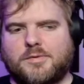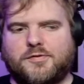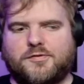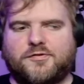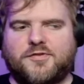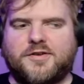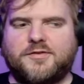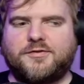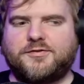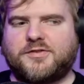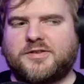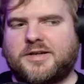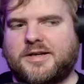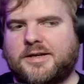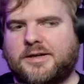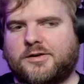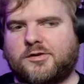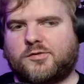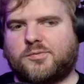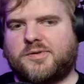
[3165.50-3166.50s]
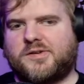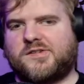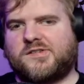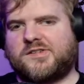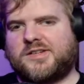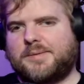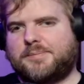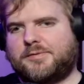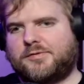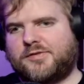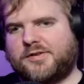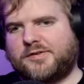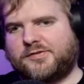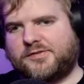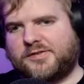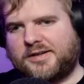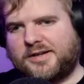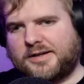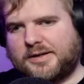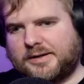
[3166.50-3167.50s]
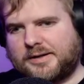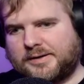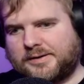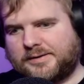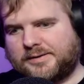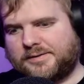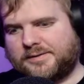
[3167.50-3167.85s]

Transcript: 15, because we skipped 15.